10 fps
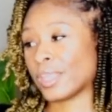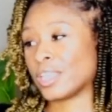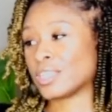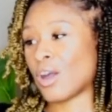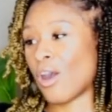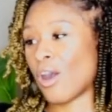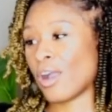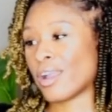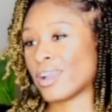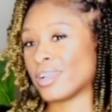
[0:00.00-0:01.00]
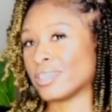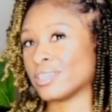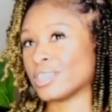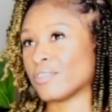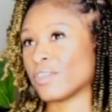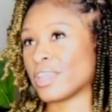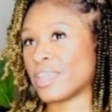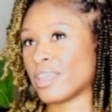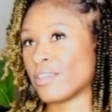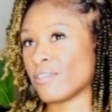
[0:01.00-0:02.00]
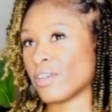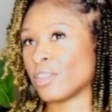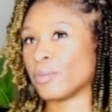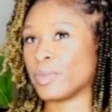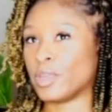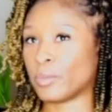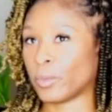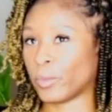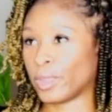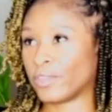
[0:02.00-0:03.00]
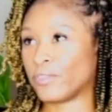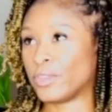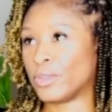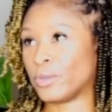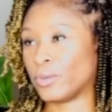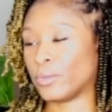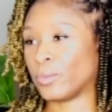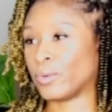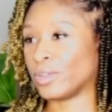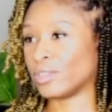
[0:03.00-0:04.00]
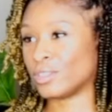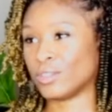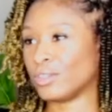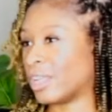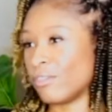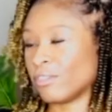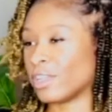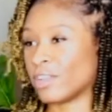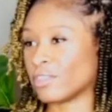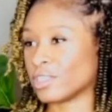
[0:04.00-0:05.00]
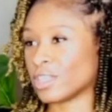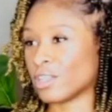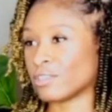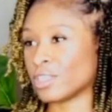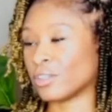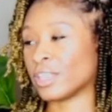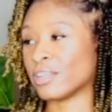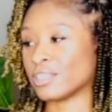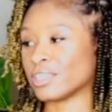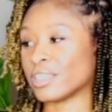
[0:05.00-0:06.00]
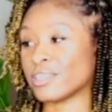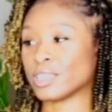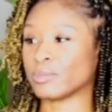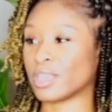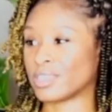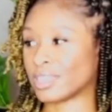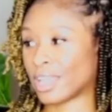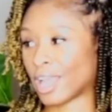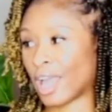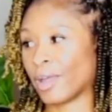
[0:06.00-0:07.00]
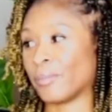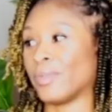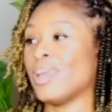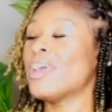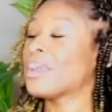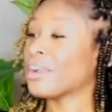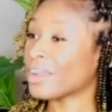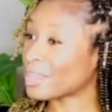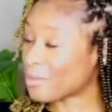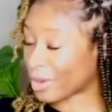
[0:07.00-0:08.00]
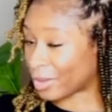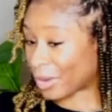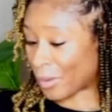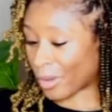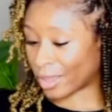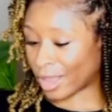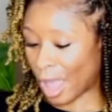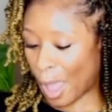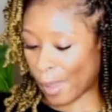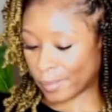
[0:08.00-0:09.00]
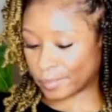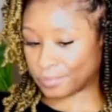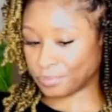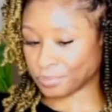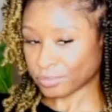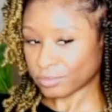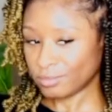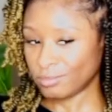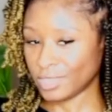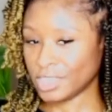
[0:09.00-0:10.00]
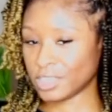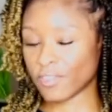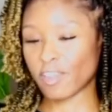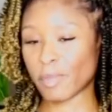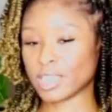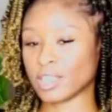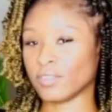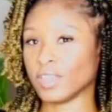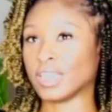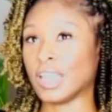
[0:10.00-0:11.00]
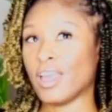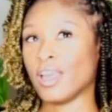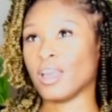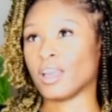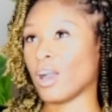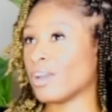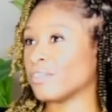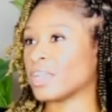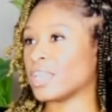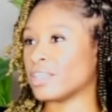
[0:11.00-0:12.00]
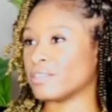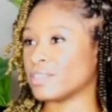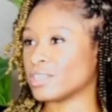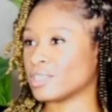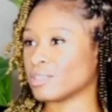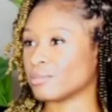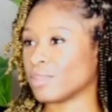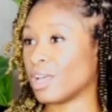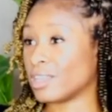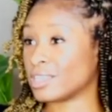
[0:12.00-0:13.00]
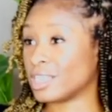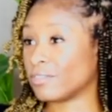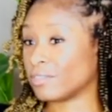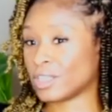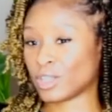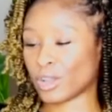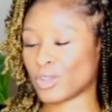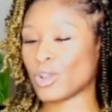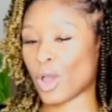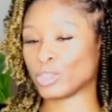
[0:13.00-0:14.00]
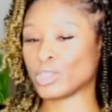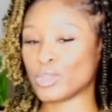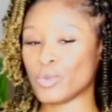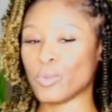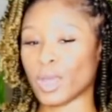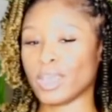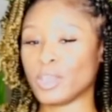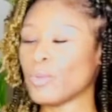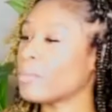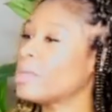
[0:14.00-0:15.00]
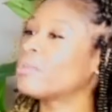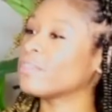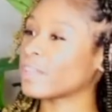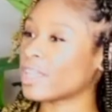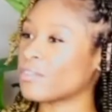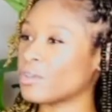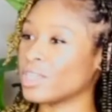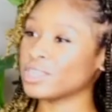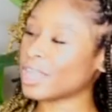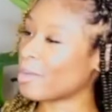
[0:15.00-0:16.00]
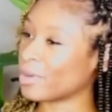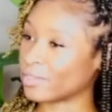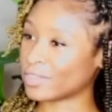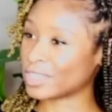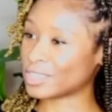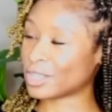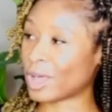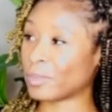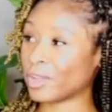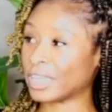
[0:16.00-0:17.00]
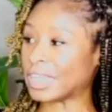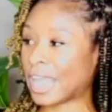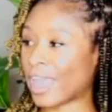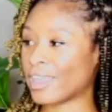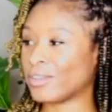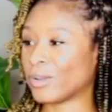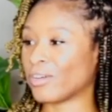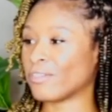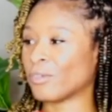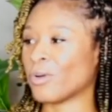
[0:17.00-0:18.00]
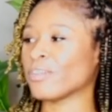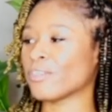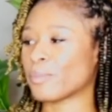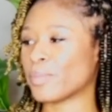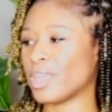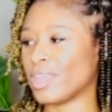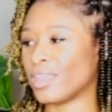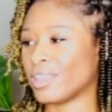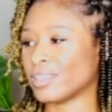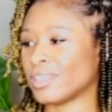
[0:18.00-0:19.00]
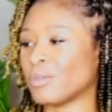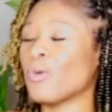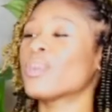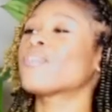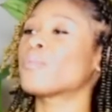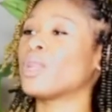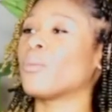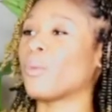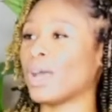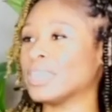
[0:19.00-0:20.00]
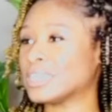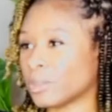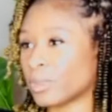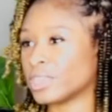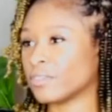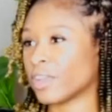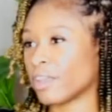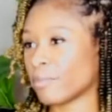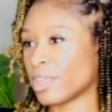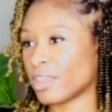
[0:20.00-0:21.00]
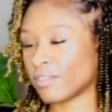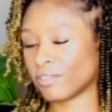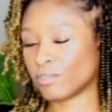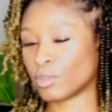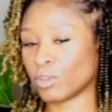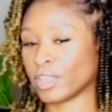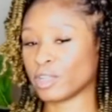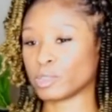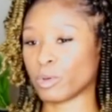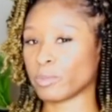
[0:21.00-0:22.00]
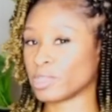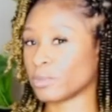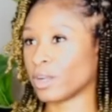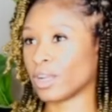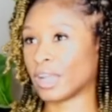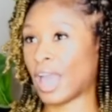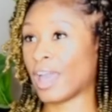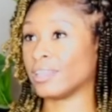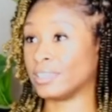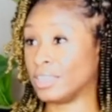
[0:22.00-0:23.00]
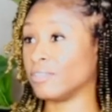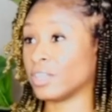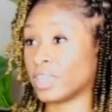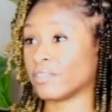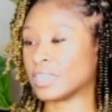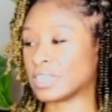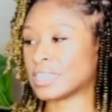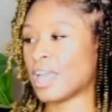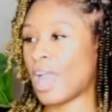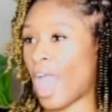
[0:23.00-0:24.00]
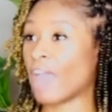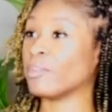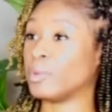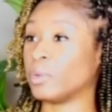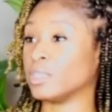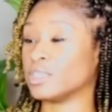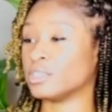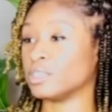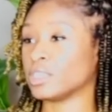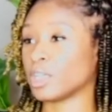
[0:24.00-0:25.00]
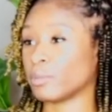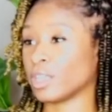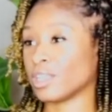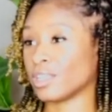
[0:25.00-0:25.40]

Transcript: It's hard to forgive other people if you never forgive yourself. So there are some things that I'm currently working on to forgive myself, and God forgives us. So you want people to forgive you because you're not perfect. So I'm learning that in order for me to want someone to forgive me, if there's moments where I need forgiveness, I have to be willing to do the same thing.